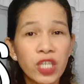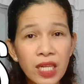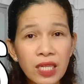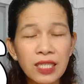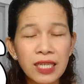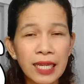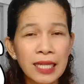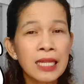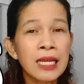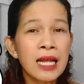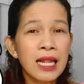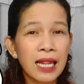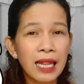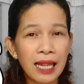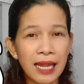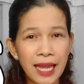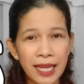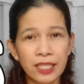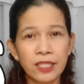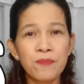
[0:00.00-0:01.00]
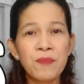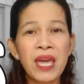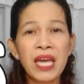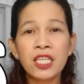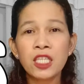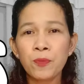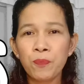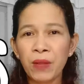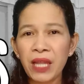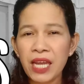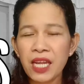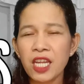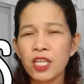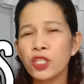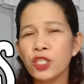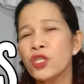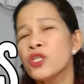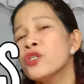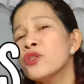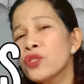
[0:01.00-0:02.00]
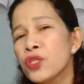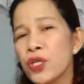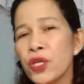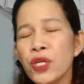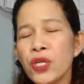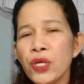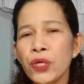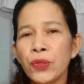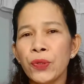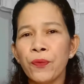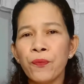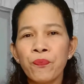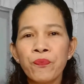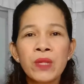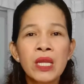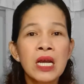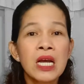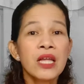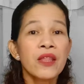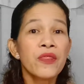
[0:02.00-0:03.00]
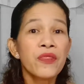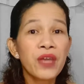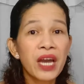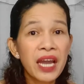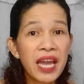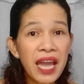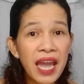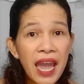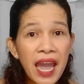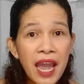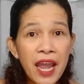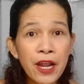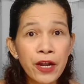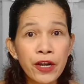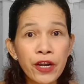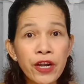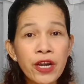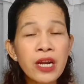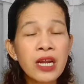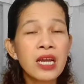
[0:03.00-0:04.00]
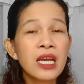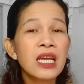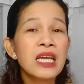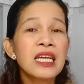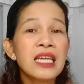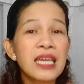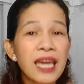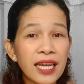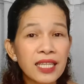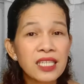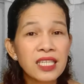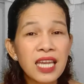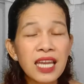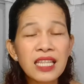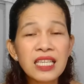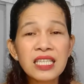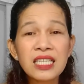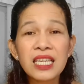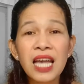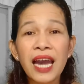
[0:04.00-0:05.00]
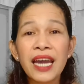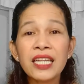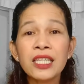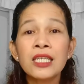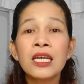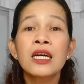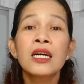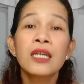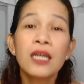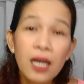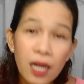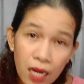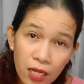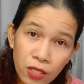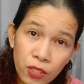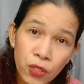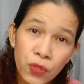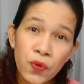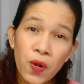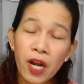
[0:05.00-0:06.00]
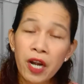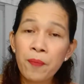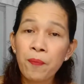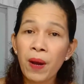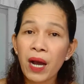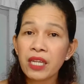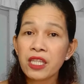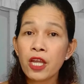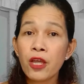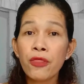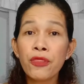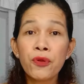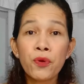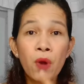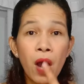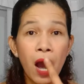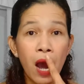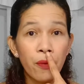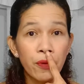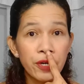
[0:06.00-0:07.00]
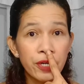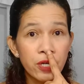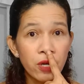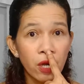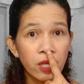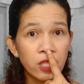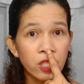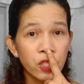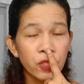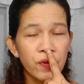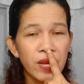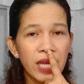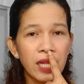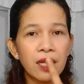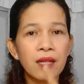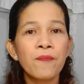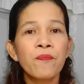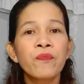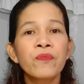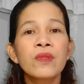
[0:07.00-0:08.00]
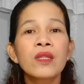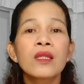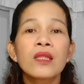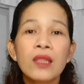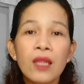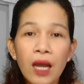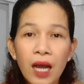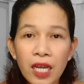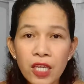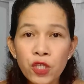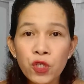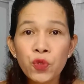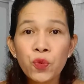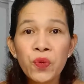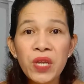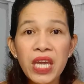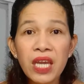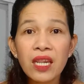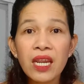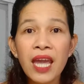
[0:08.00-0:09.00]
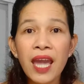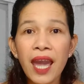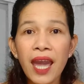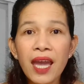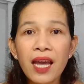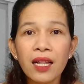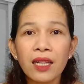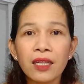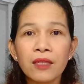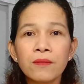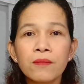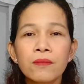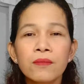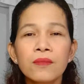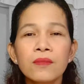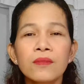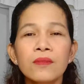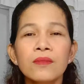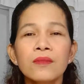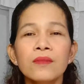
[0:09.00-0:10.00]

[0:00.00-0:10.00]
Children, let me explain it to you. The air gets inside to our body through our nostril as we inhale.